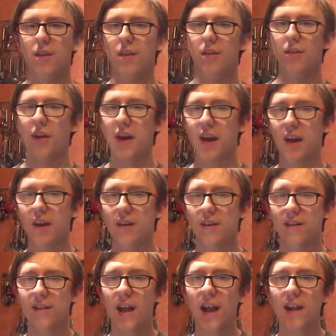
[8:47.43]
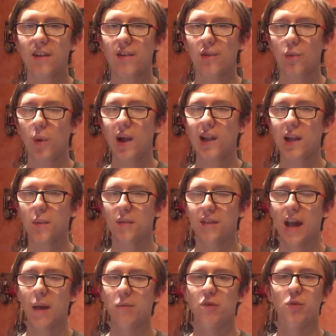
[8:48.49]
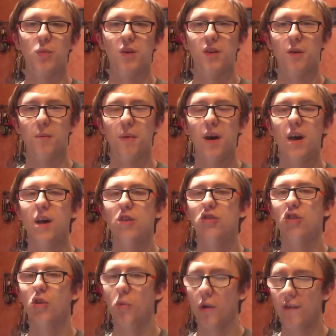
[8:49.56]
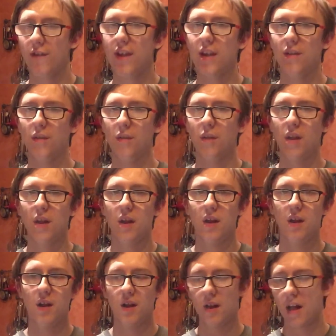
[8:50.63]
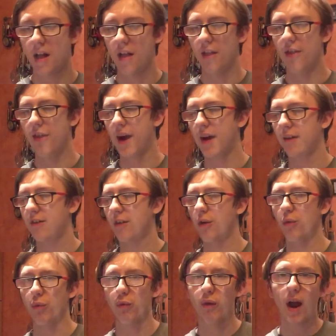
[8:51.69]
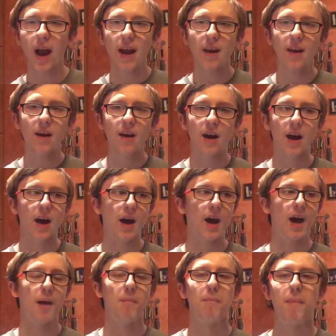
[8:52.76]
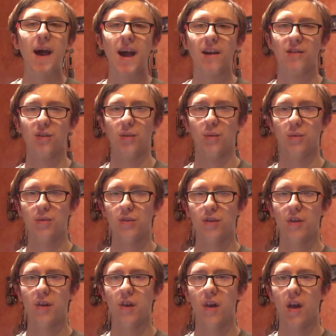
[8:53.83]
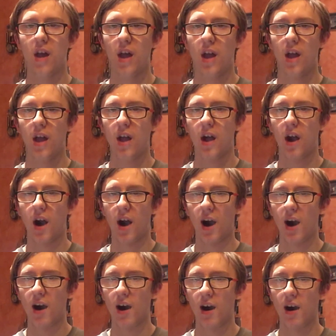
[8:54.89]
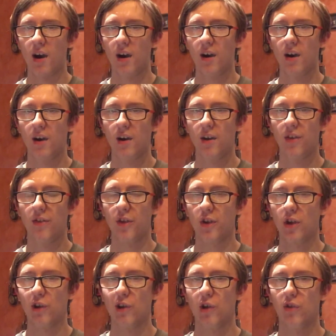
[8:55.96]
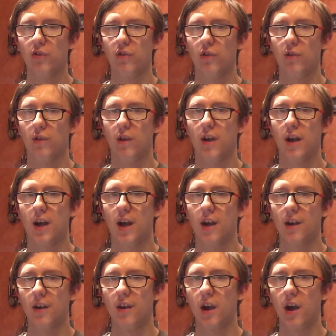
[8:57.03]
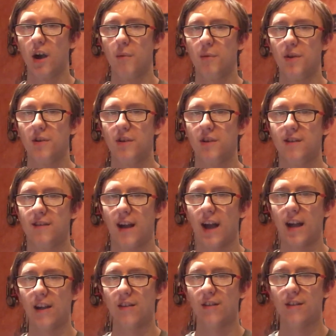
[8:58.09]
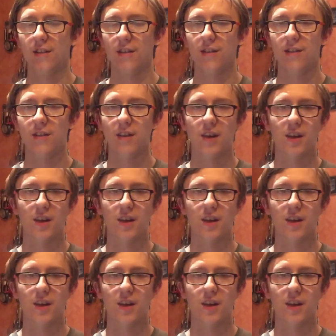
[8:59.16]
they decided while he was captured with them to reveal that Reiner and Bertolt are the Colossal and Armoured Titans.